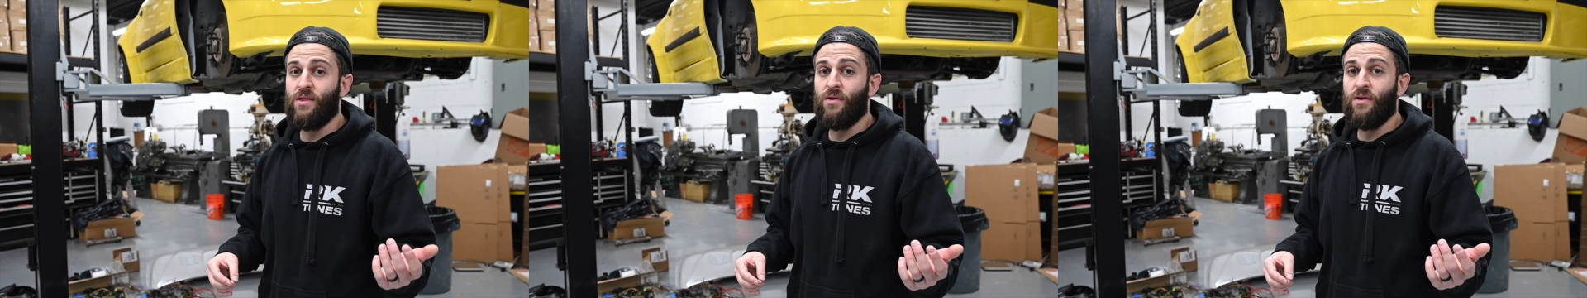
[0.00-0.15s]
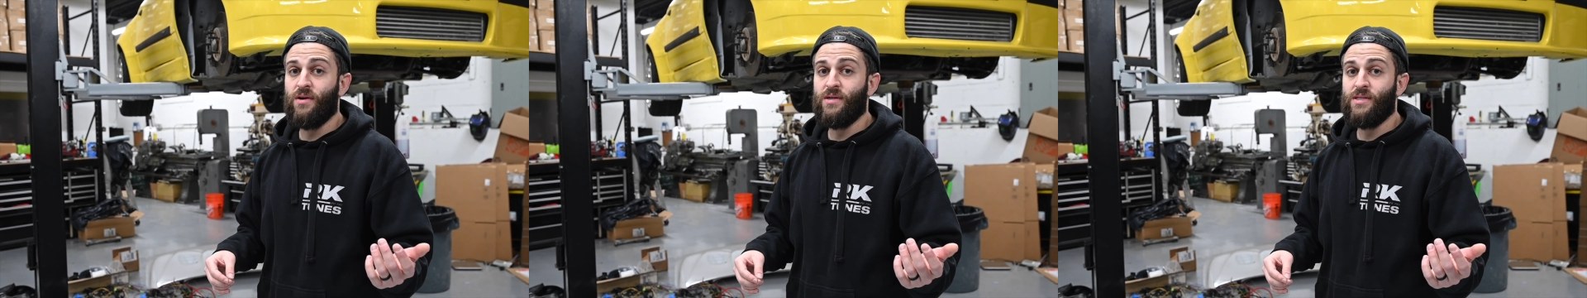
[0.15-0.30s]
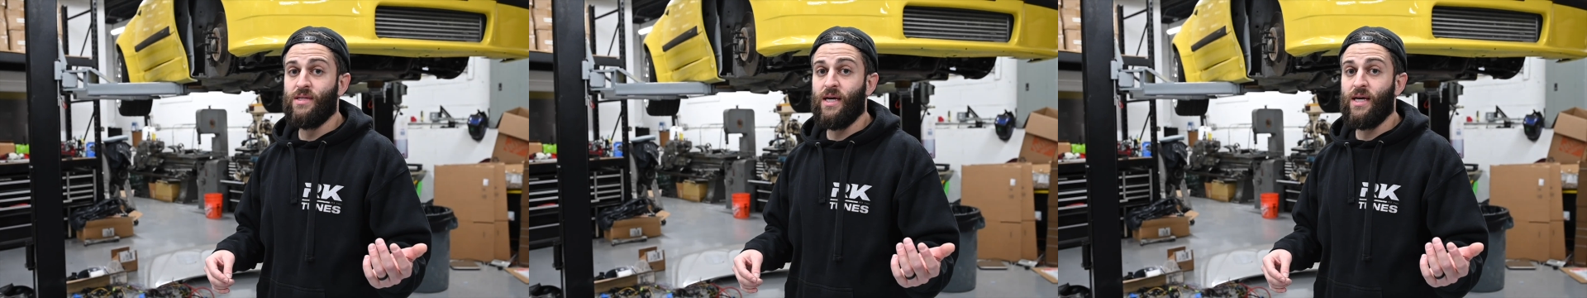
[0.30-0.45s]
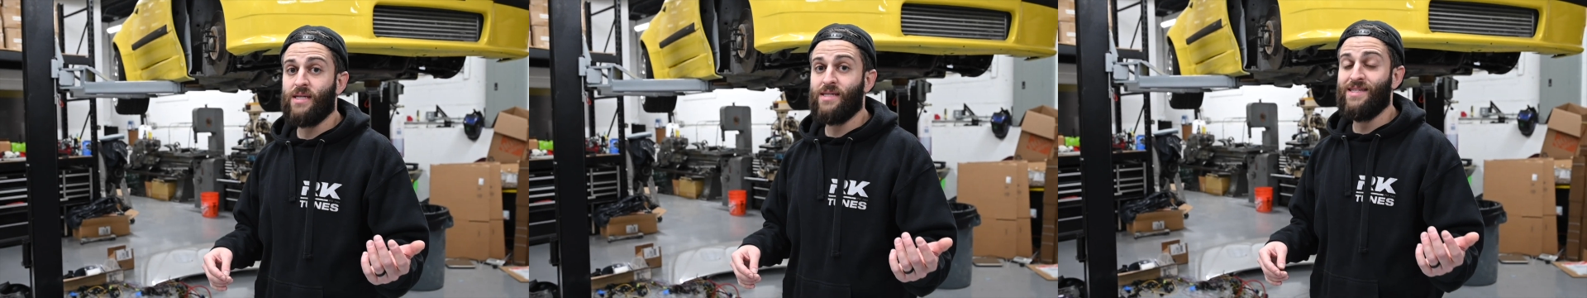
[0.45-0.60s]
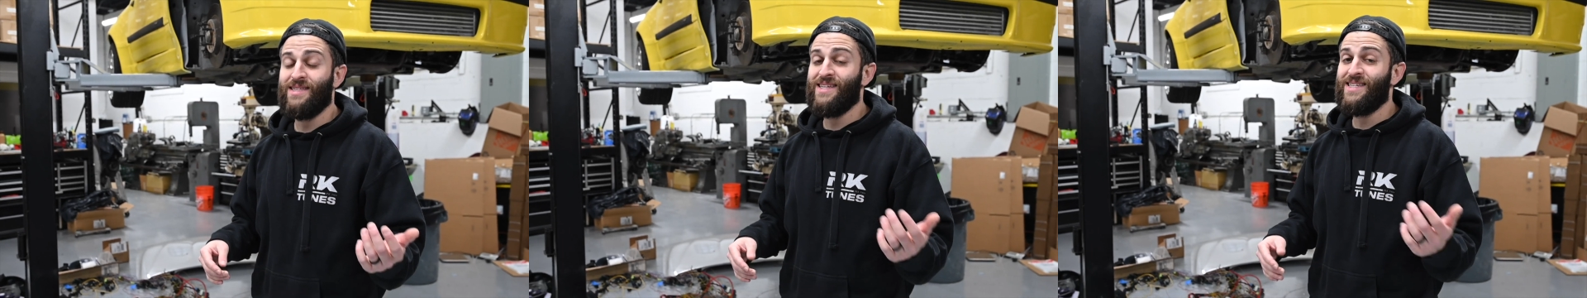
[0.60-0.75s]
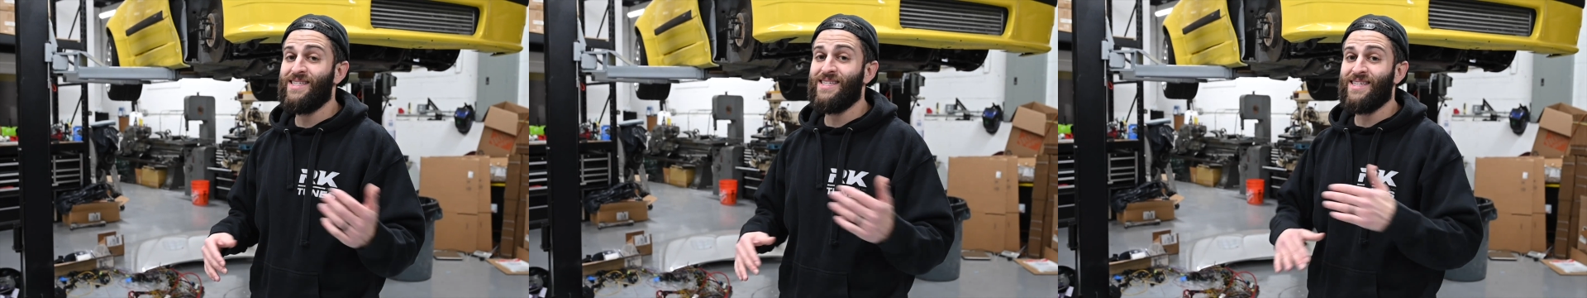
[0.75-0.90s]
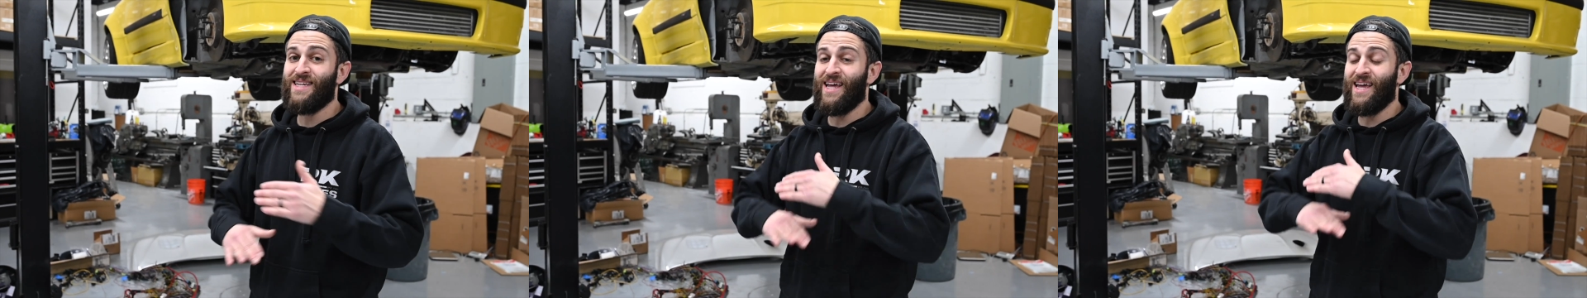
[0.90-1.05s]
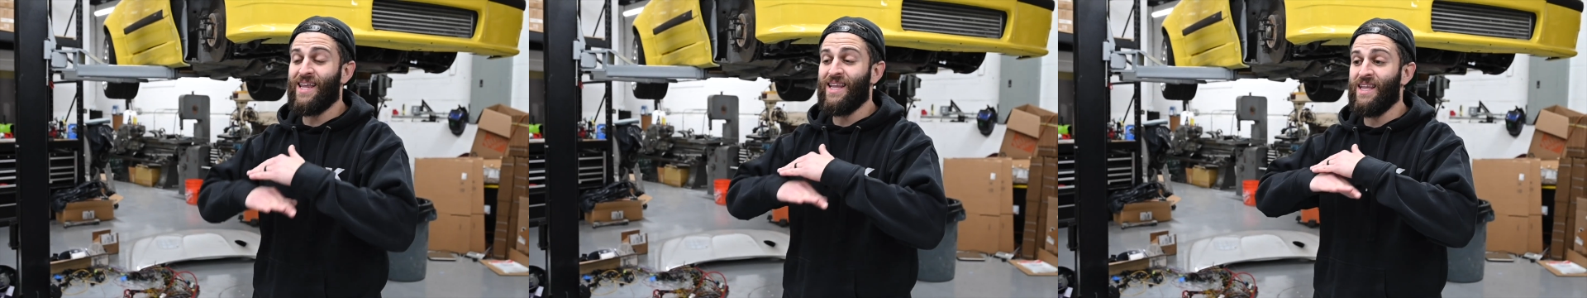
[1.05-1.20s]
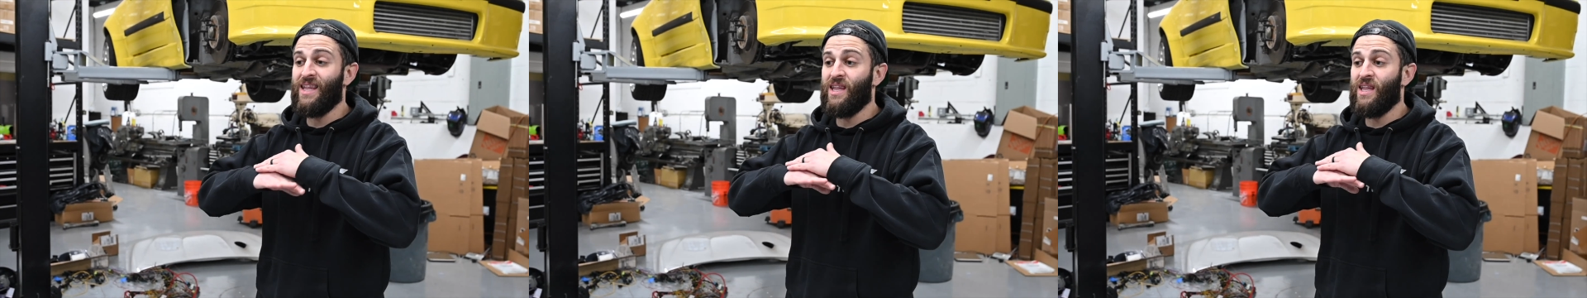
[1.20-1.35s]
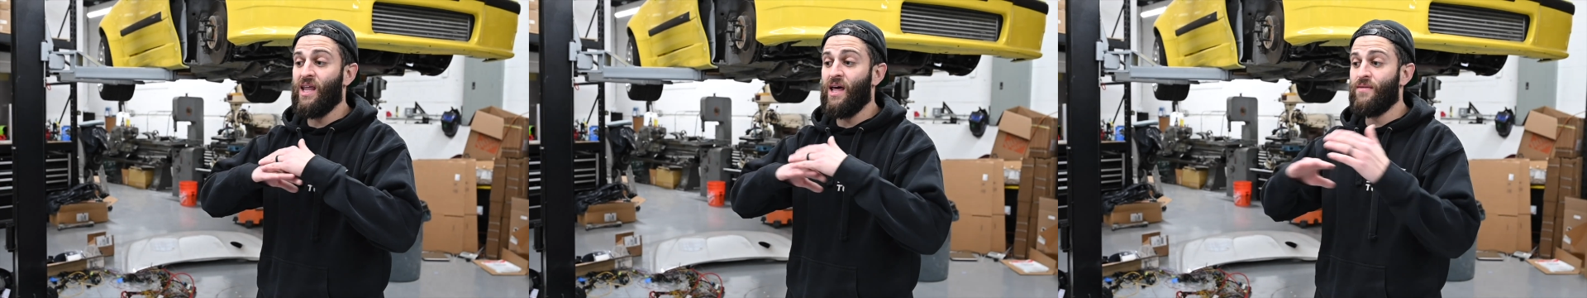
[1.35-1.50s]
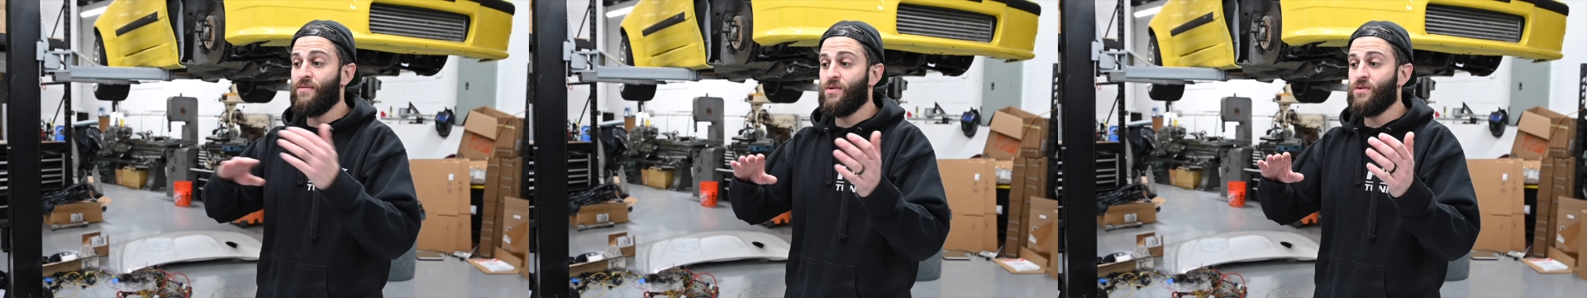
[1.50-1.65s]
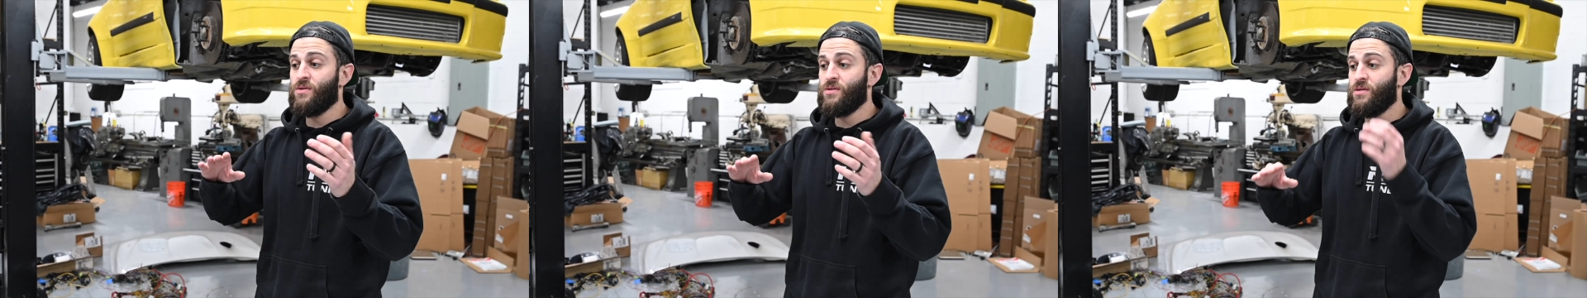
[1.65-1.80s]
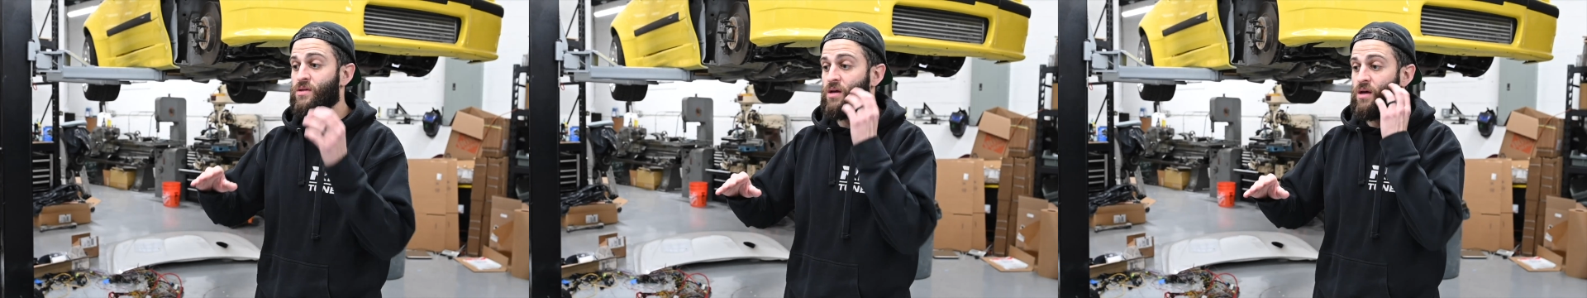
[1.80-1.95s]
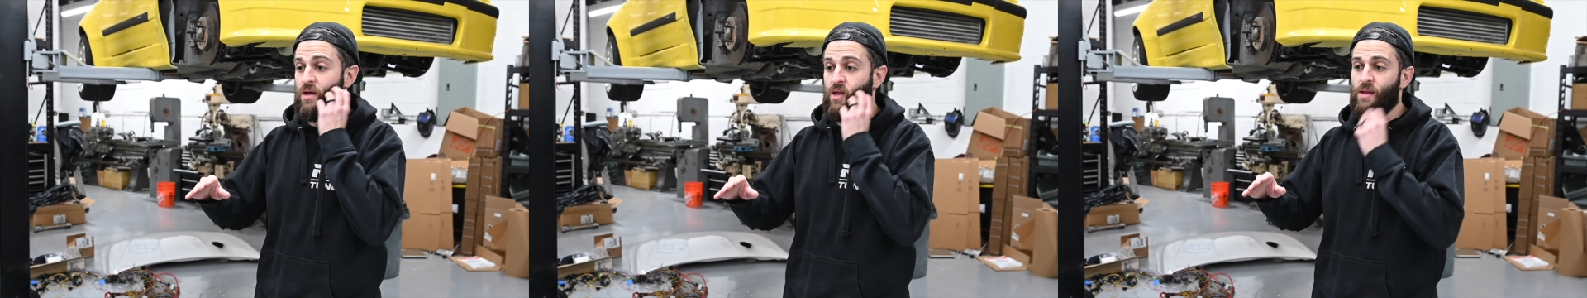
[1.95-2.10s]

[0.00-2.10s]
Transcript: E36. This is like levels.